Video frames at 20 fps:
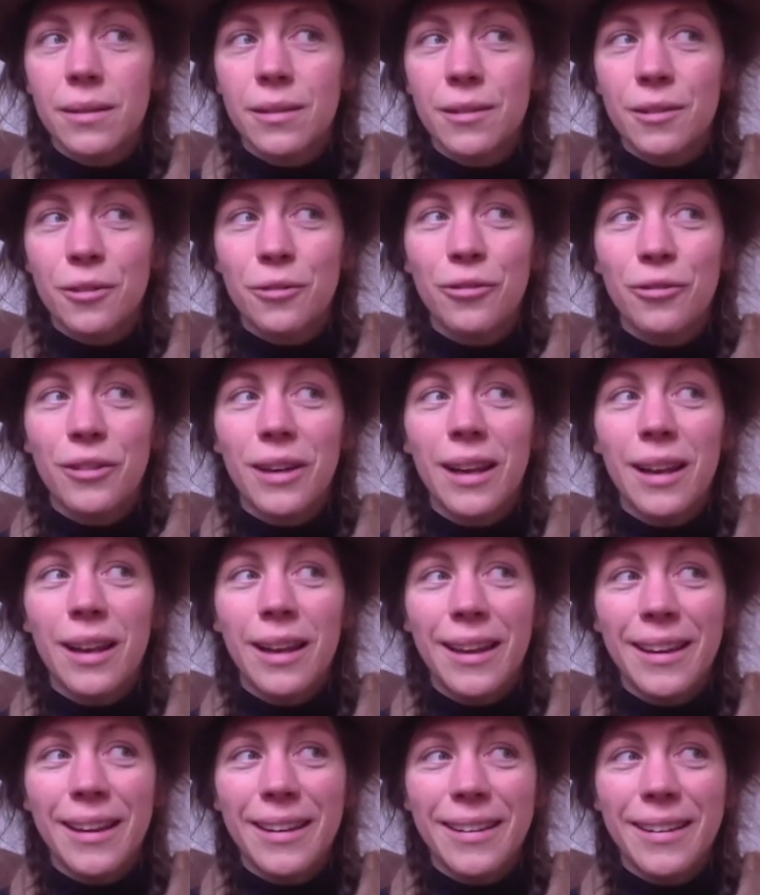to
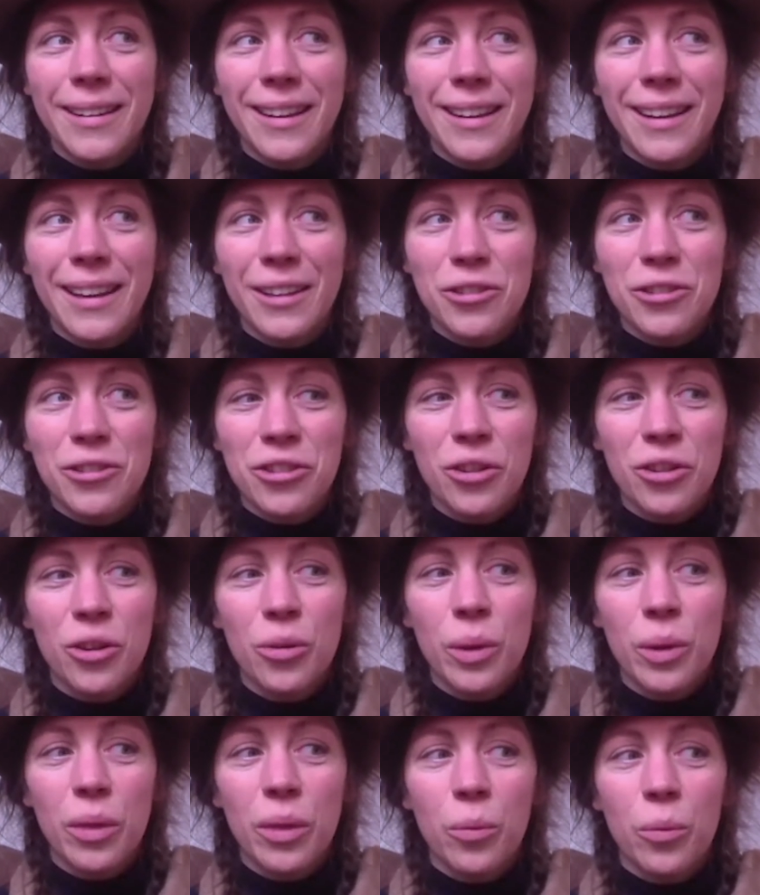really get sure
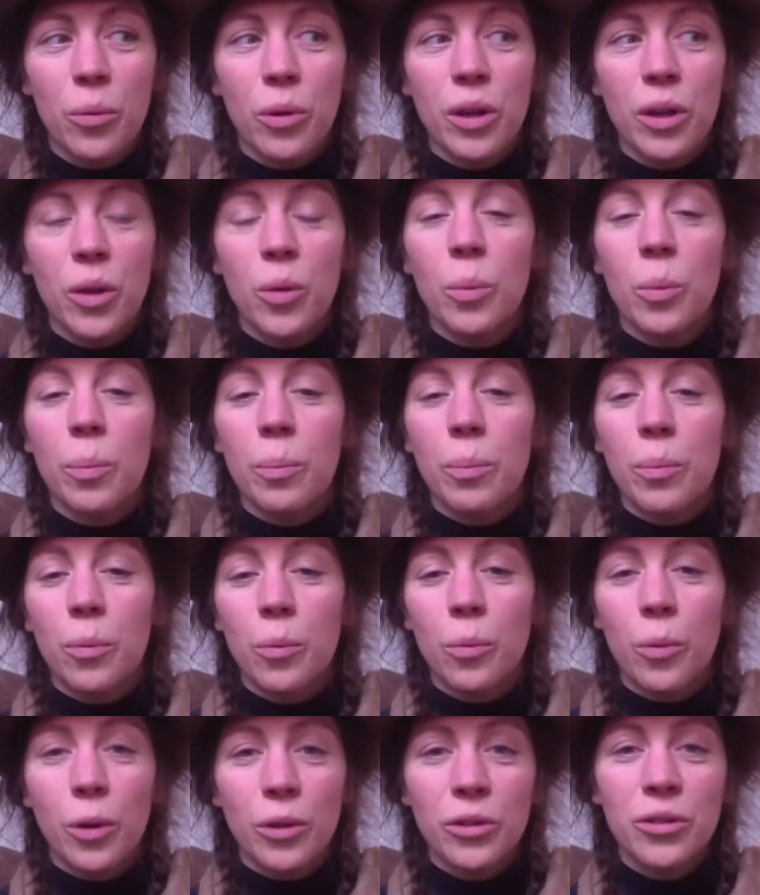with what you
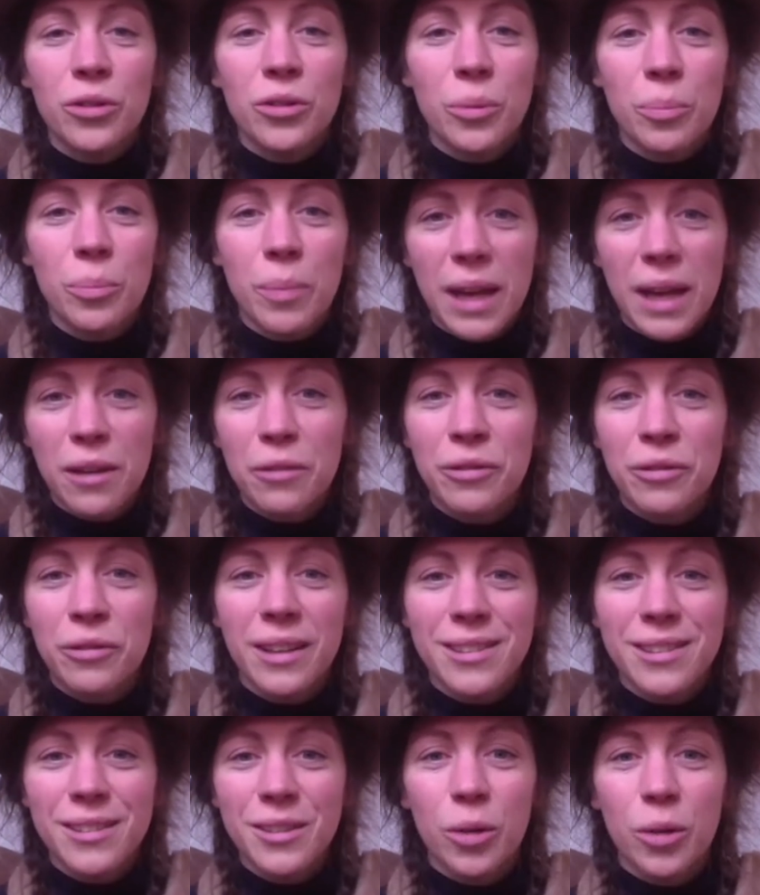want to
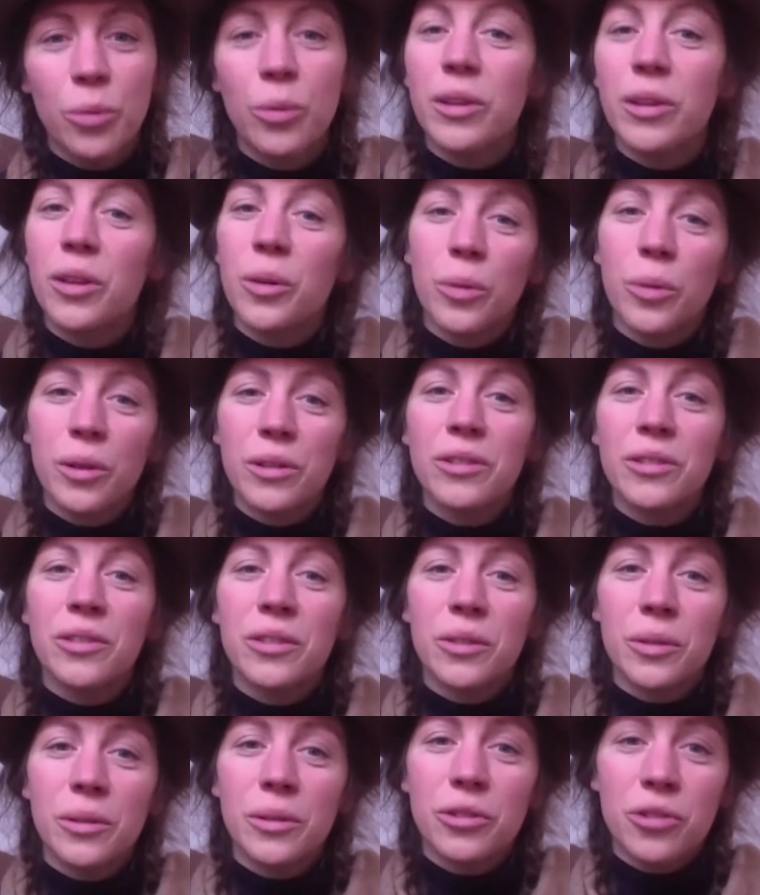manifest or what you want
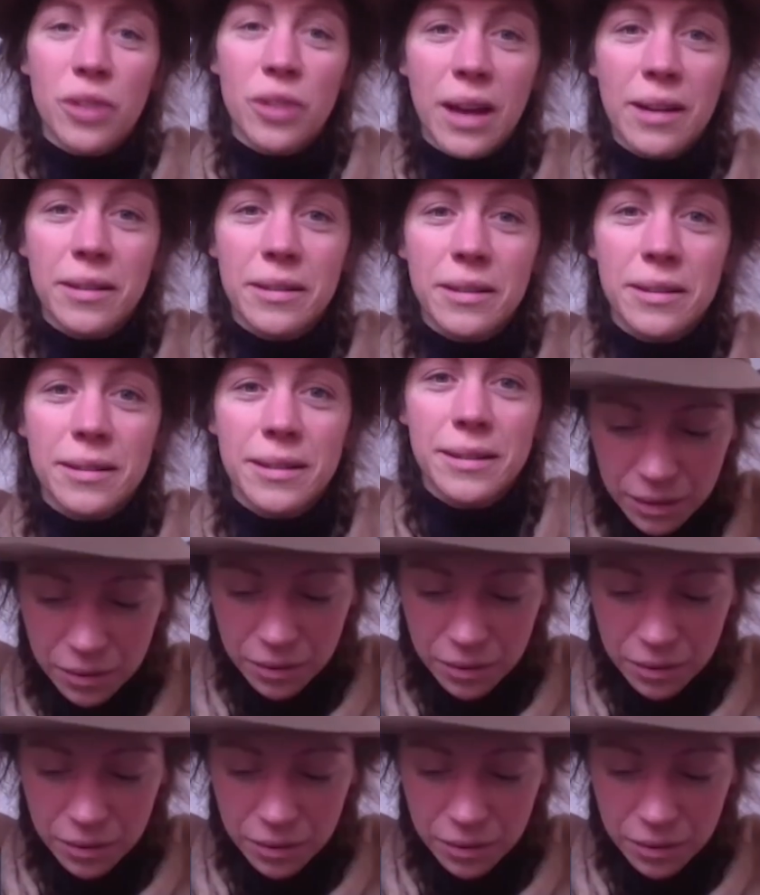to attract.